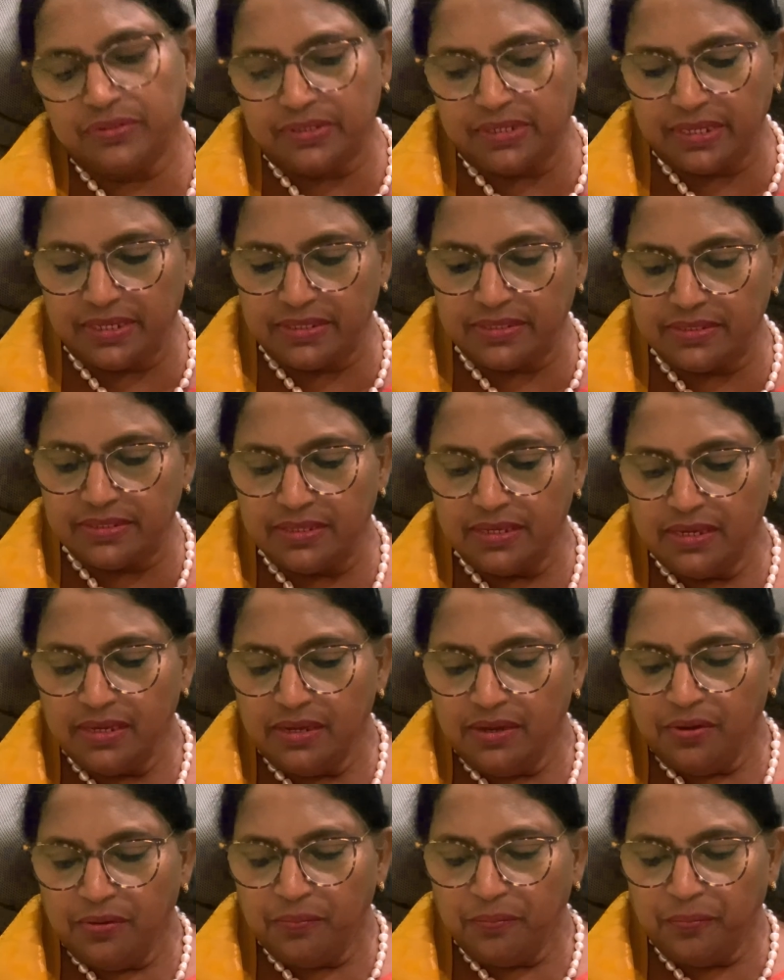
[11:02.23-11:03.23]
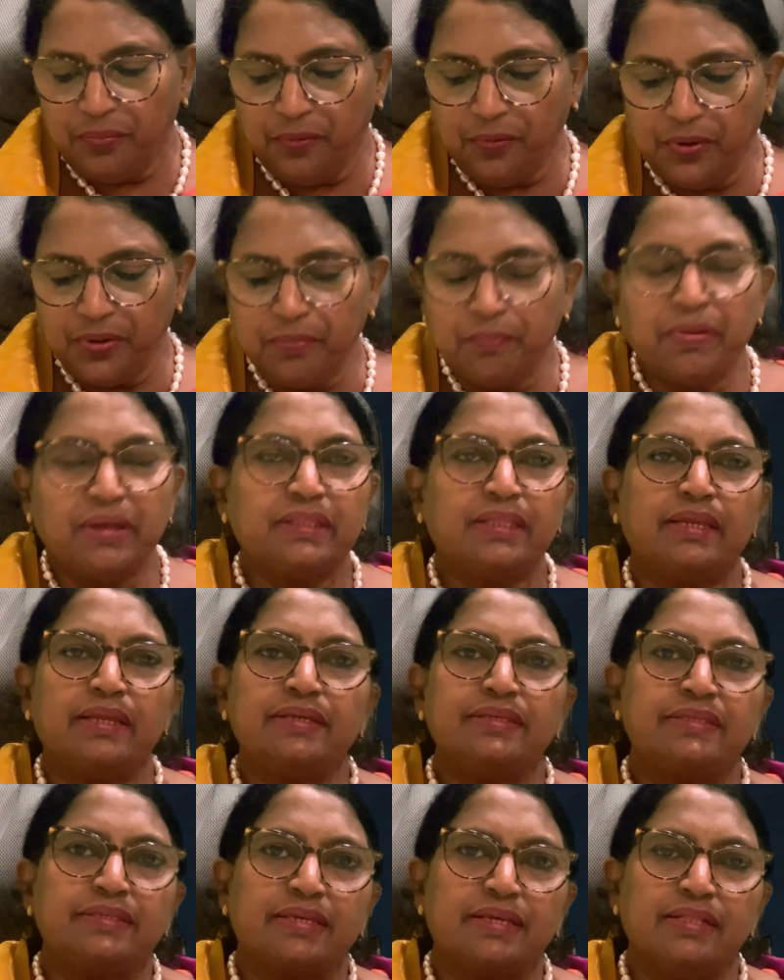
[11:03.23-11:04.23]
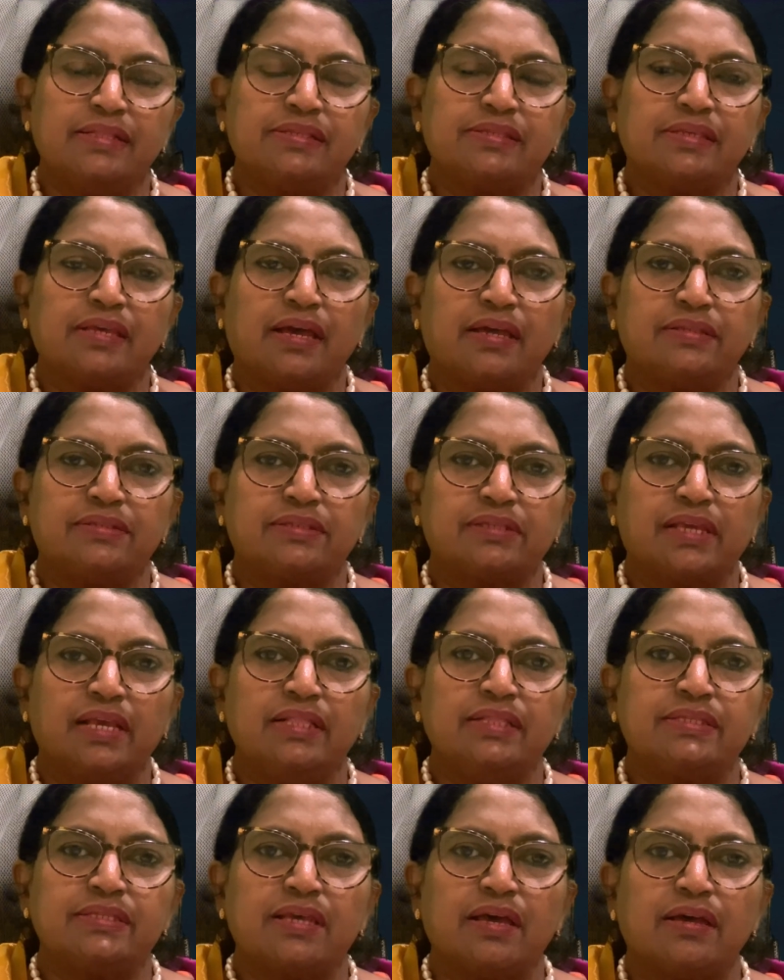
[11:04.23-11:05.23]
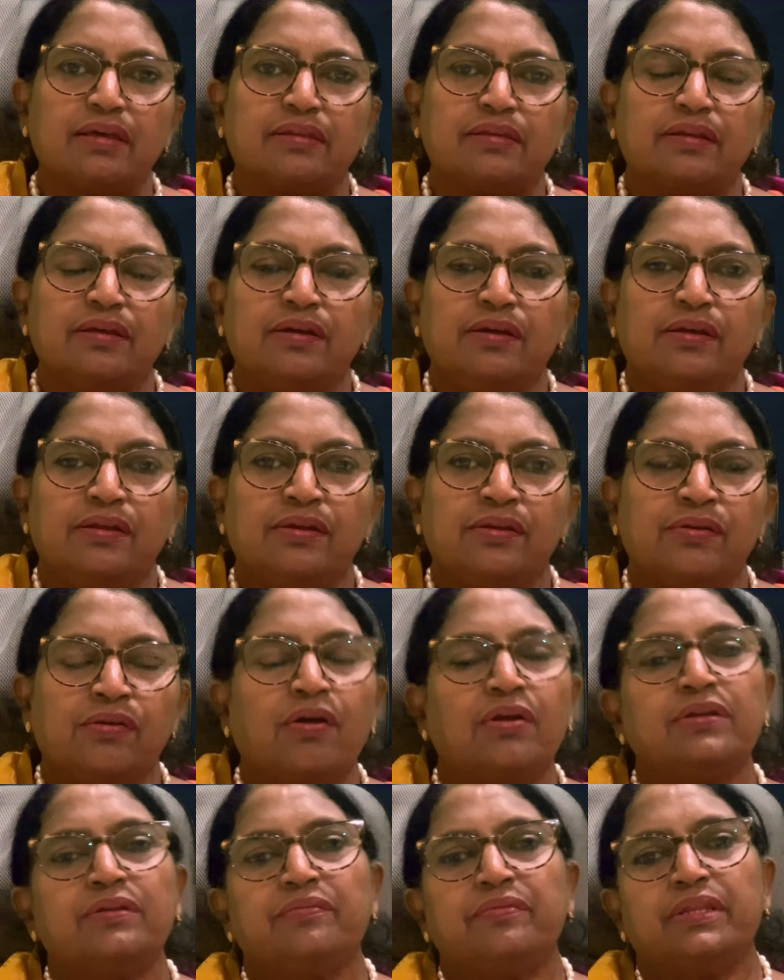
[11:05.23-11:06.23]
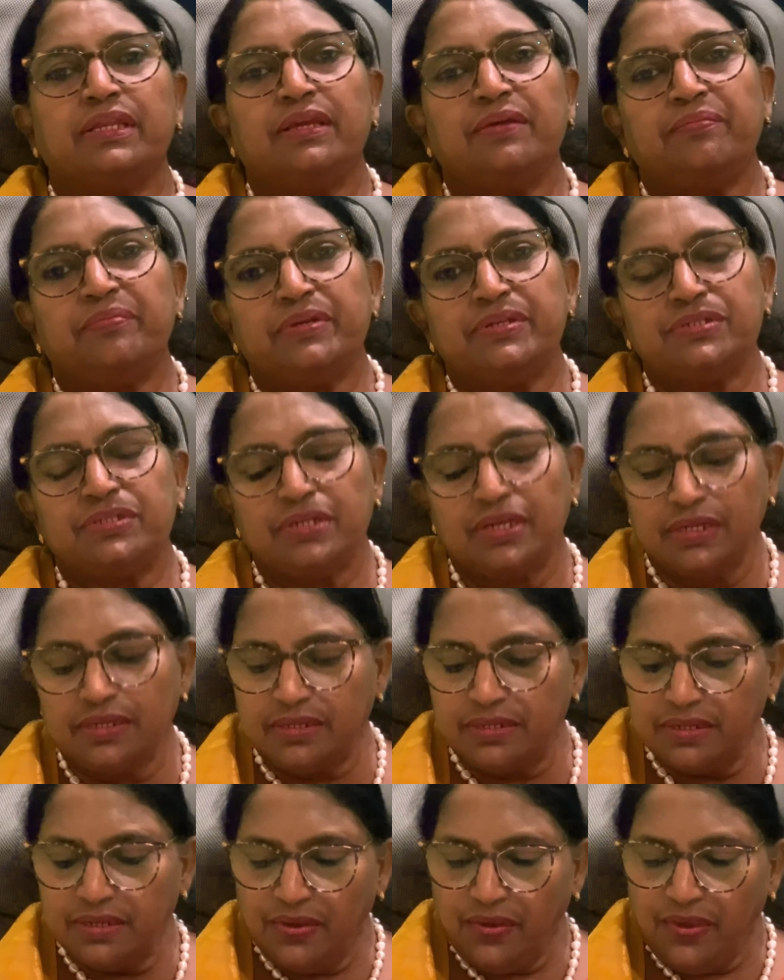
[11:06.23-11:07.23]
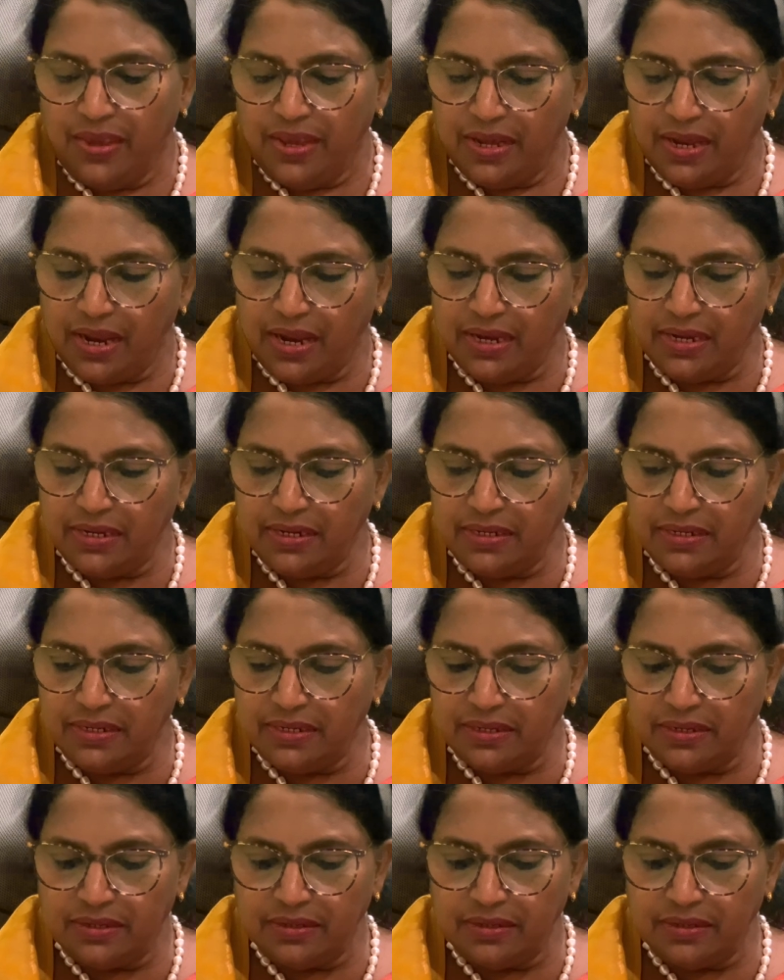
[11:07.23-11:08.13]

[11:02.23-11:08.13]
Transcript: days. Poor mothering skills. Her skills are not very efficient, and